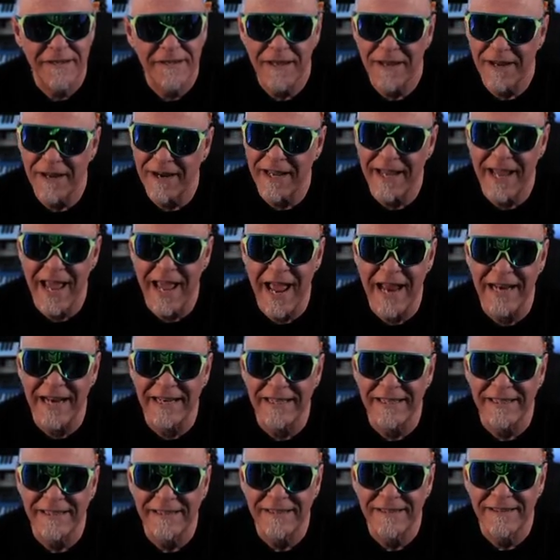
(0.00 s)
And
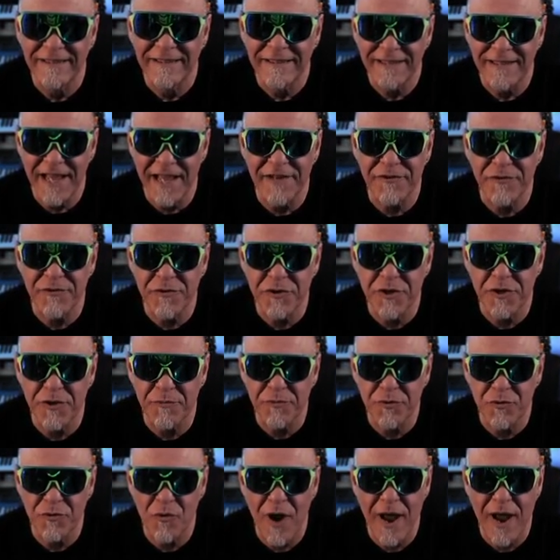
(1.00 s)
again, thanks for
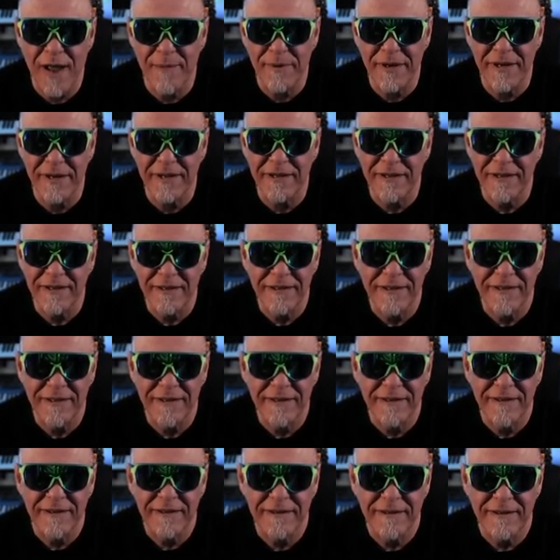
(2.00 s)
subscribing
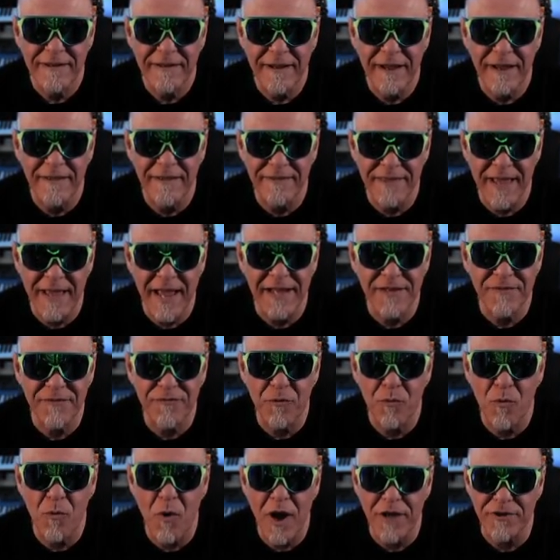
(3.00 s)
and thanks for
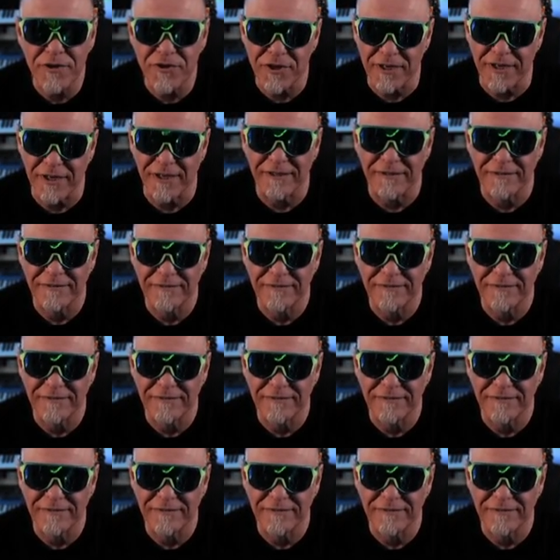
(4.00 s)
watching.